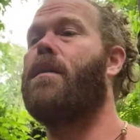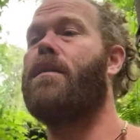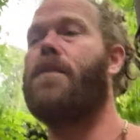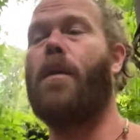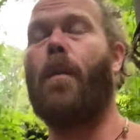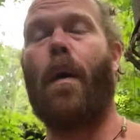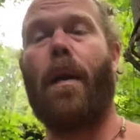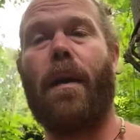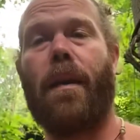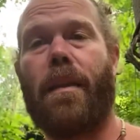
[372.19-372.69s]
Do
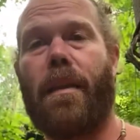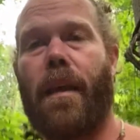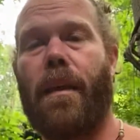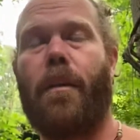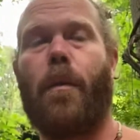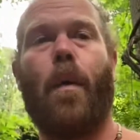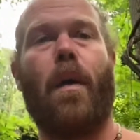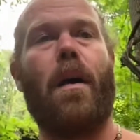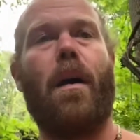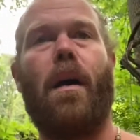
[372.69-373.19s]
you want anything?
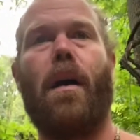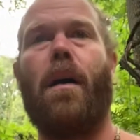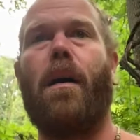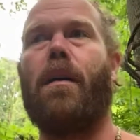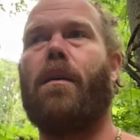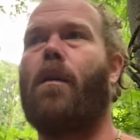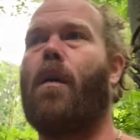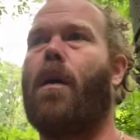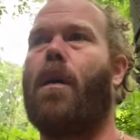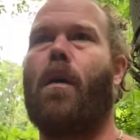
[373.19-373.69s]
Do you want a
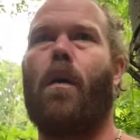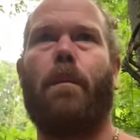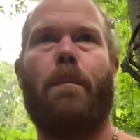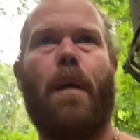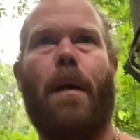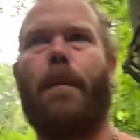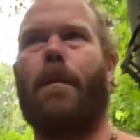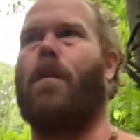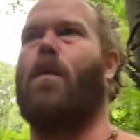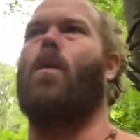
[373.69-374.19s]
hug? Do you want to
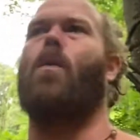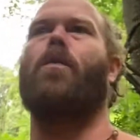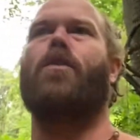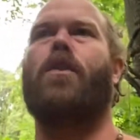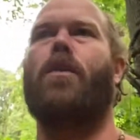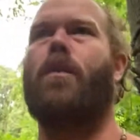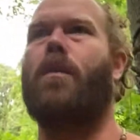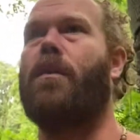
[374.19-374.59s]
kind of hold you?